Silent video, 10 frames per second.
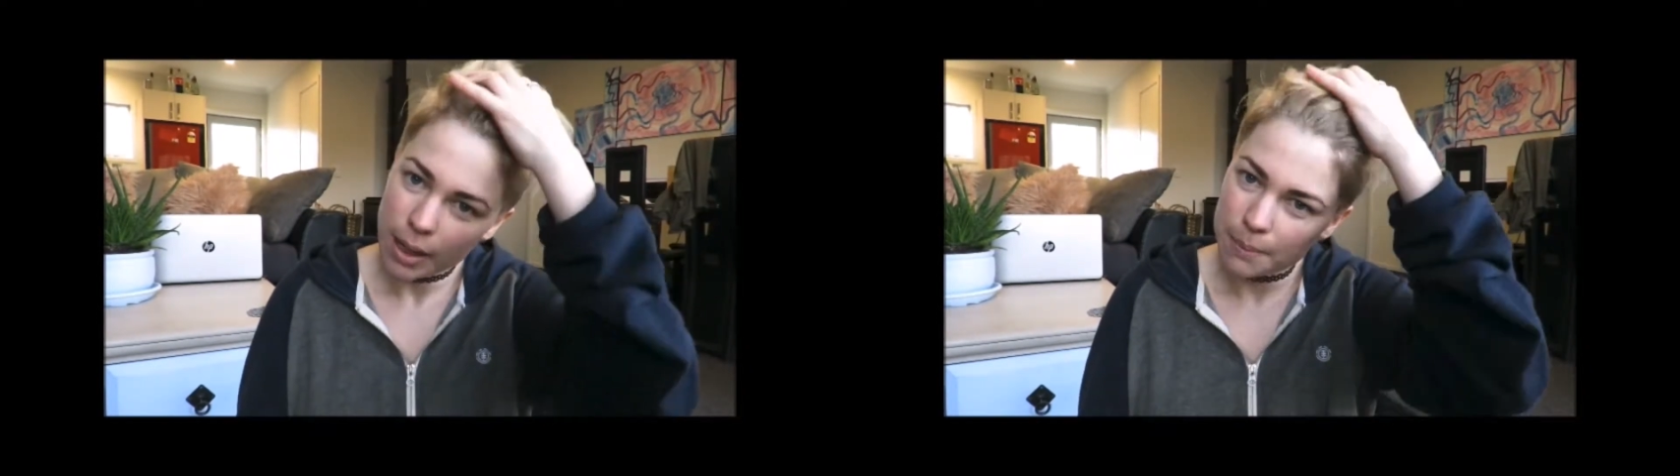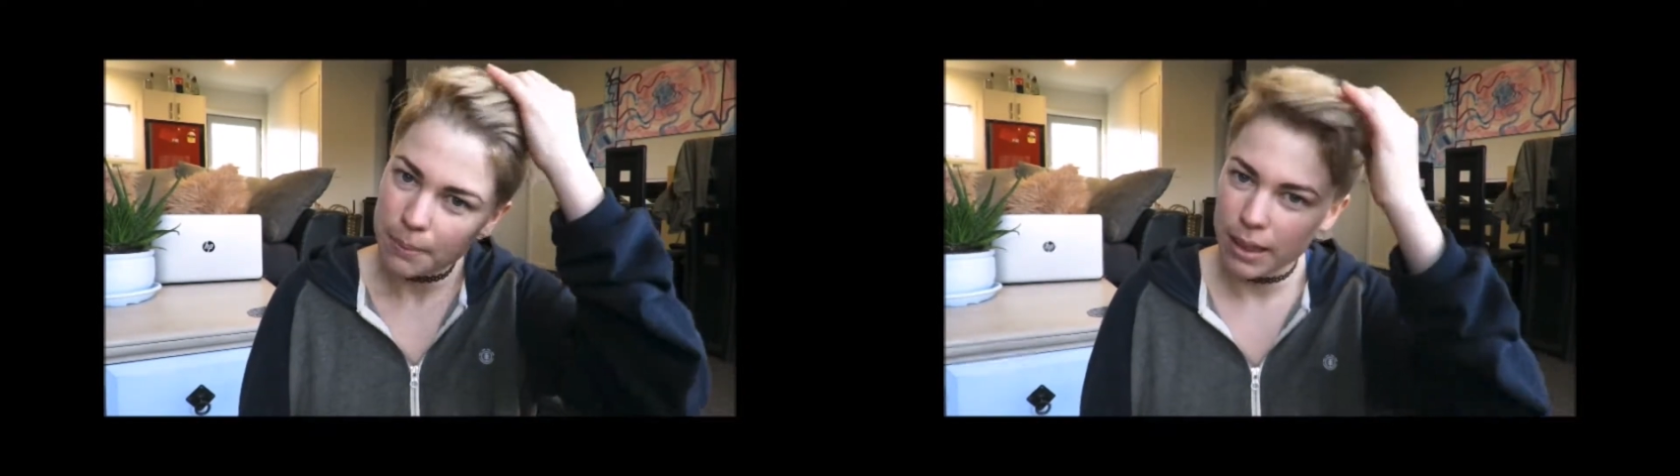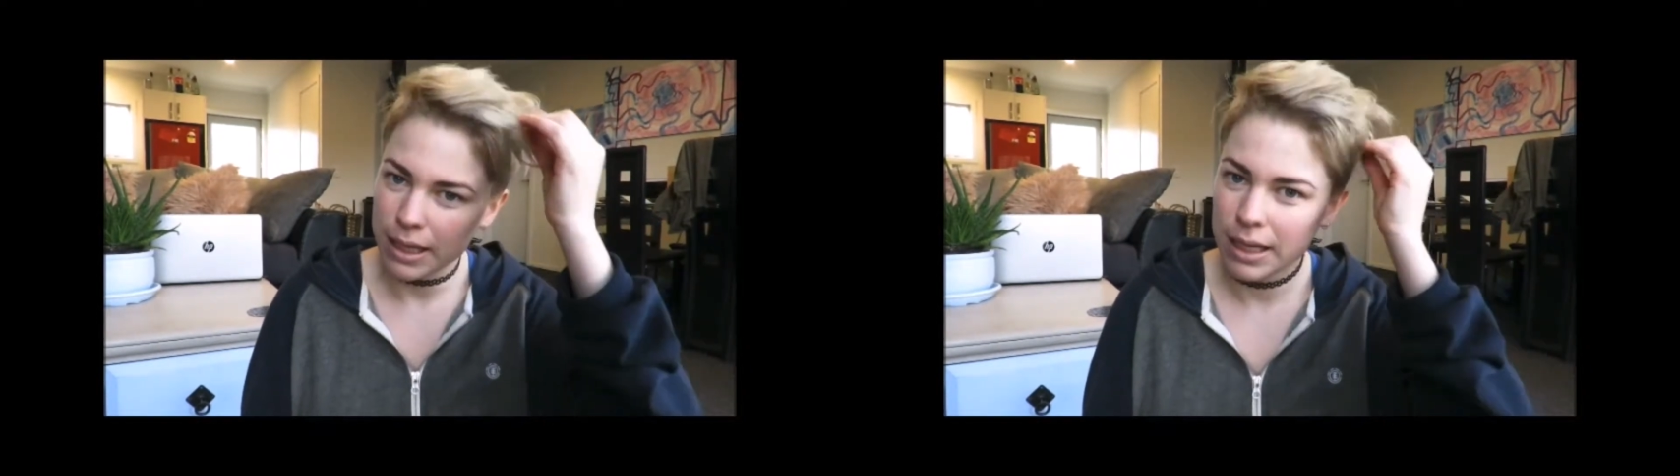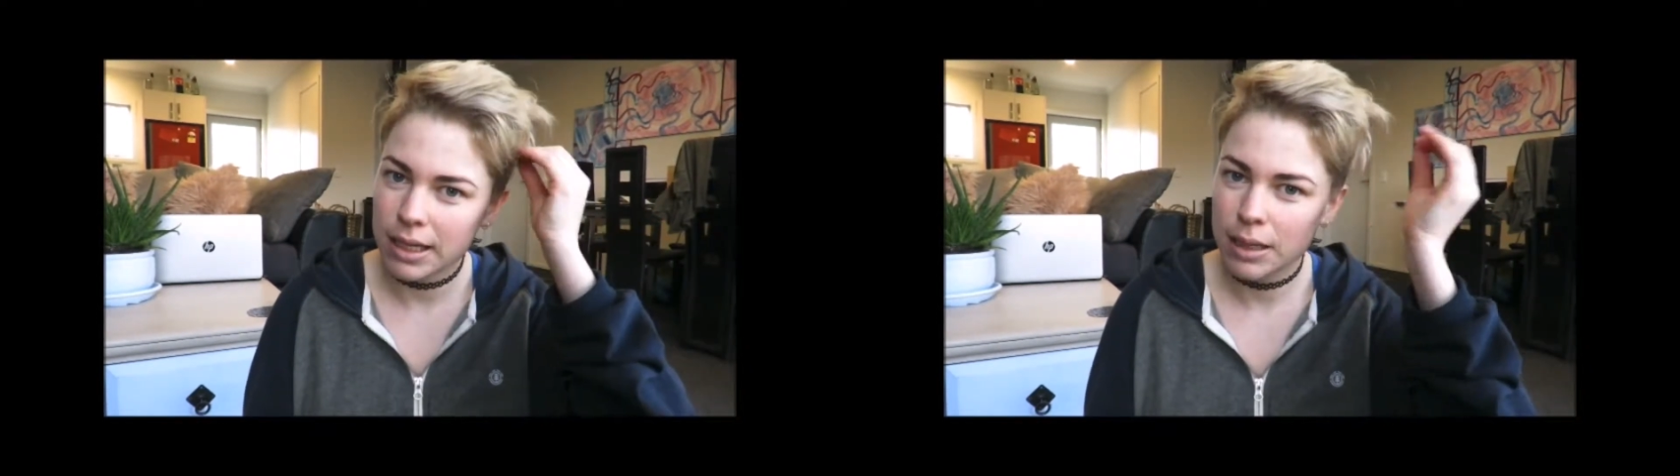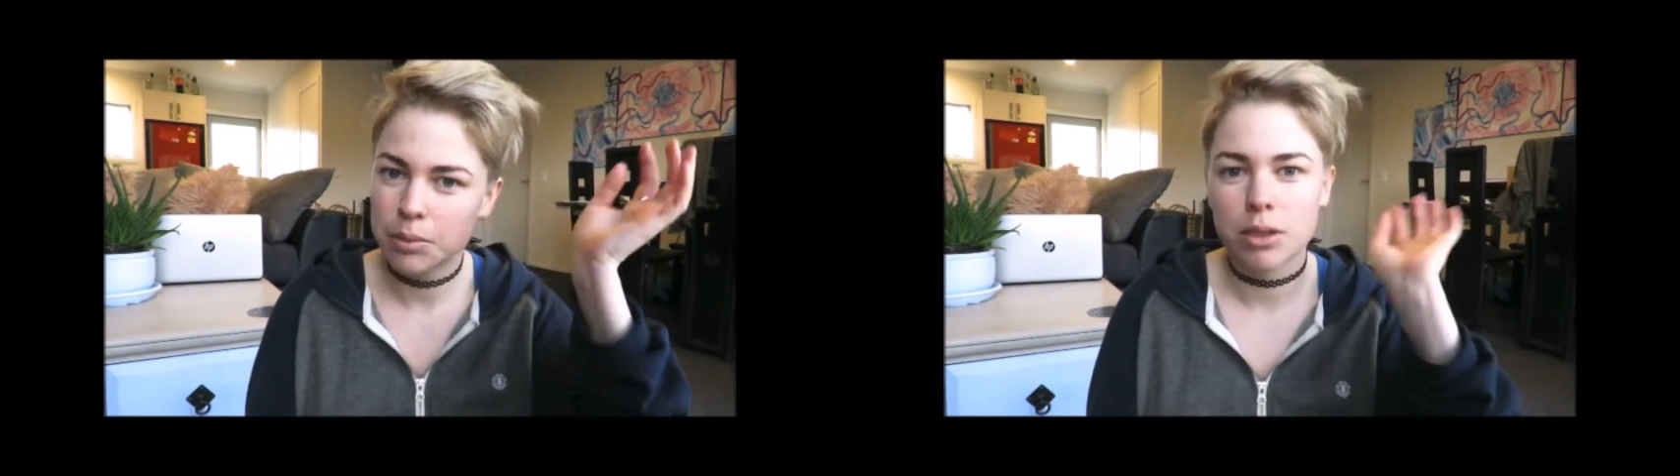my
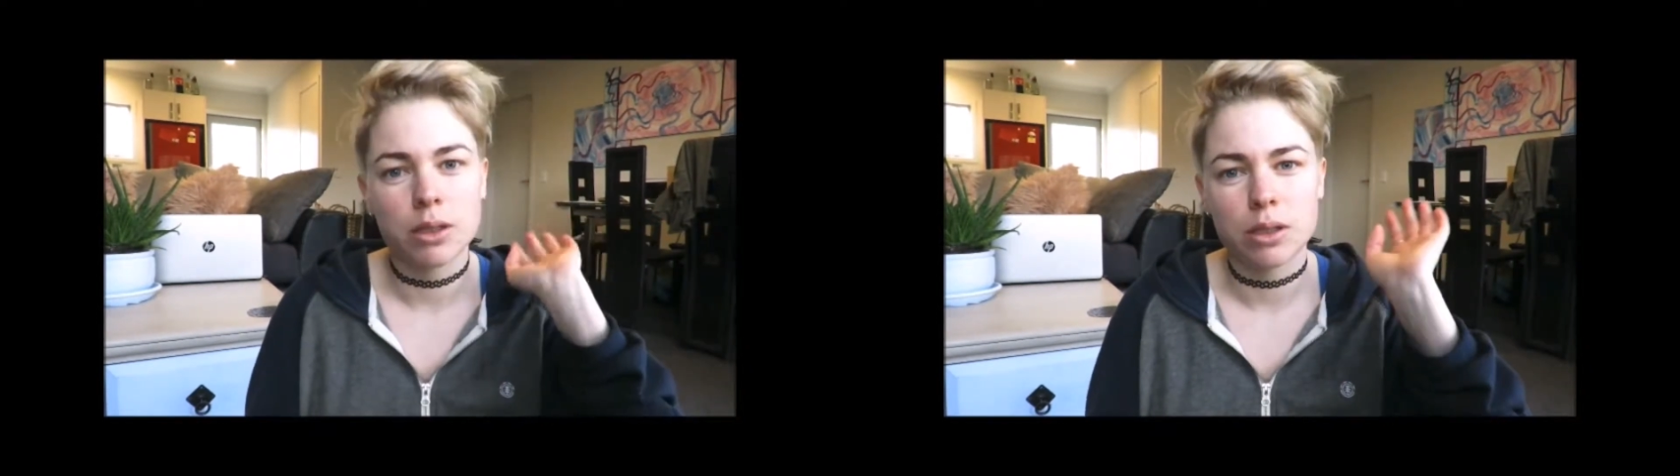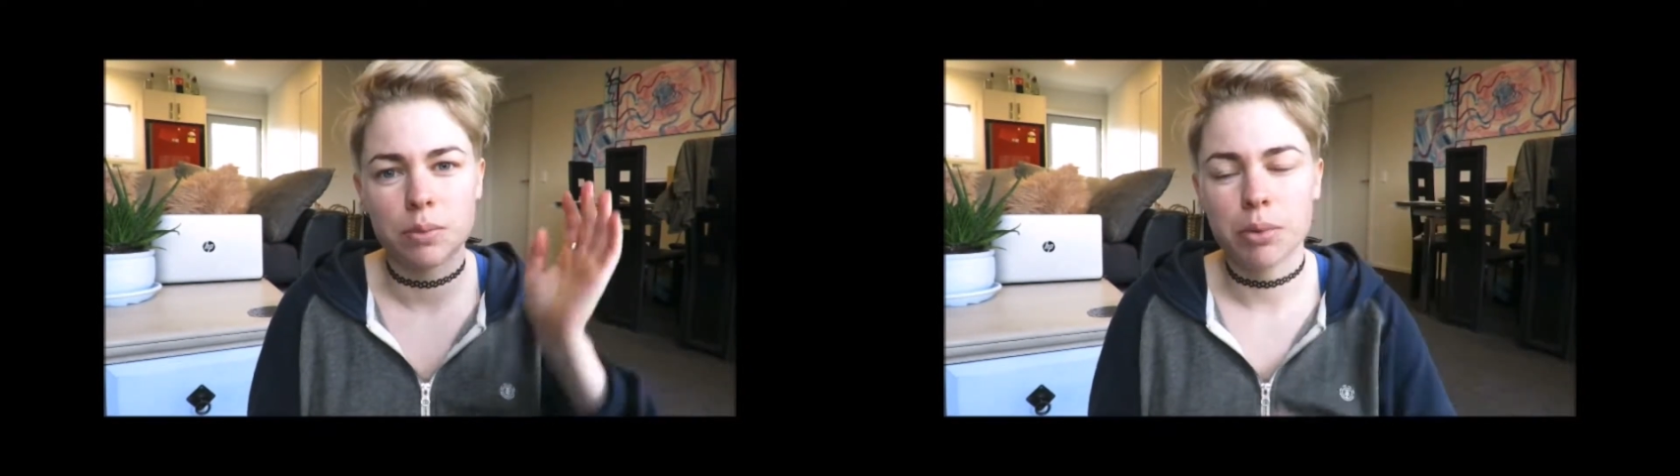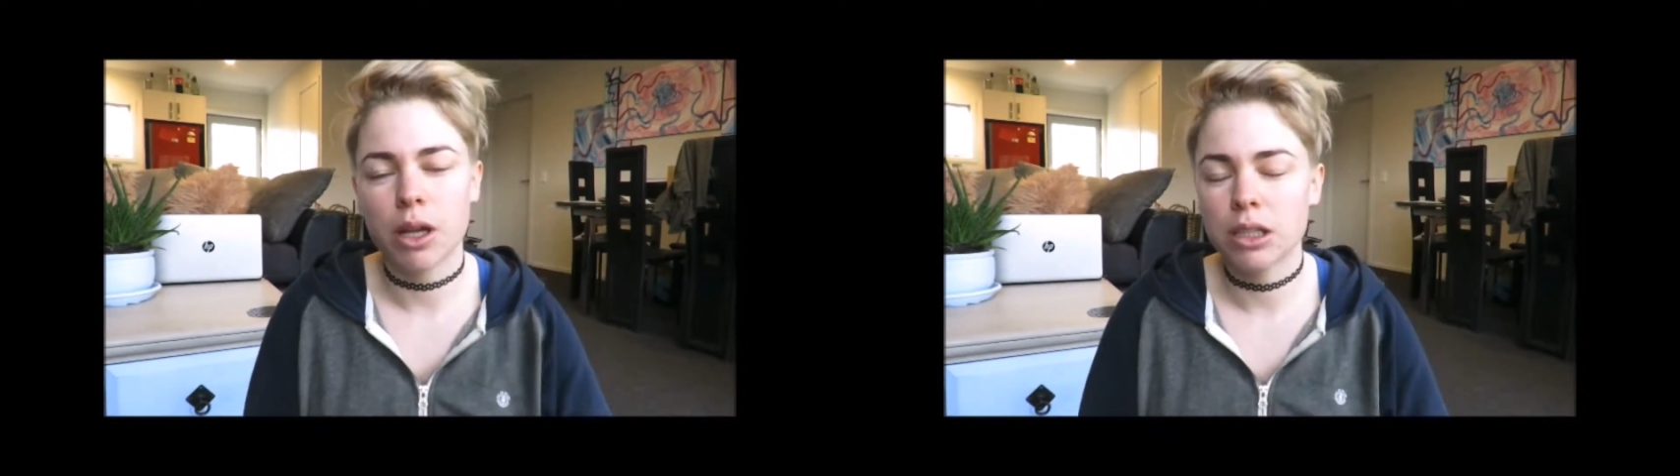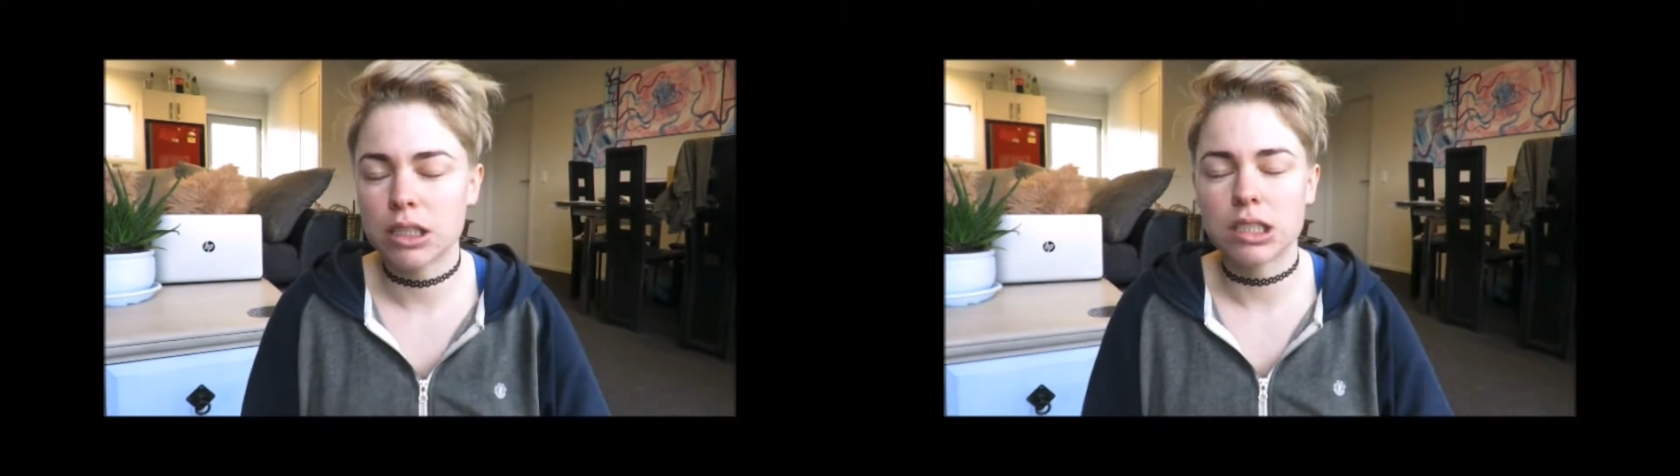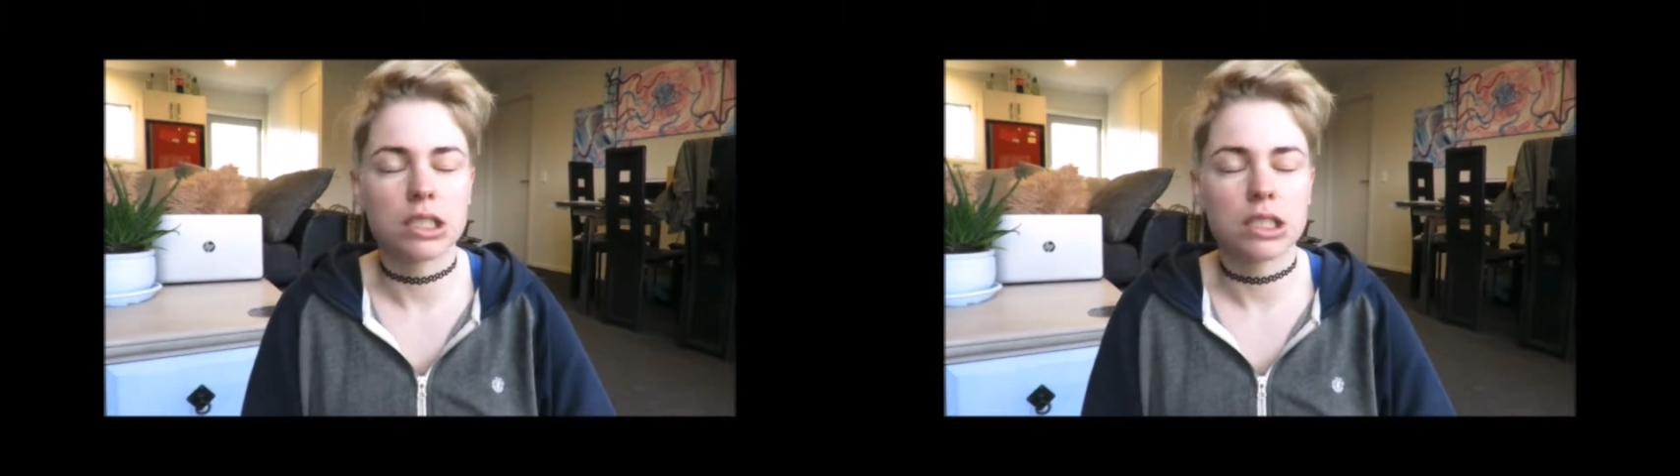hair because blonde is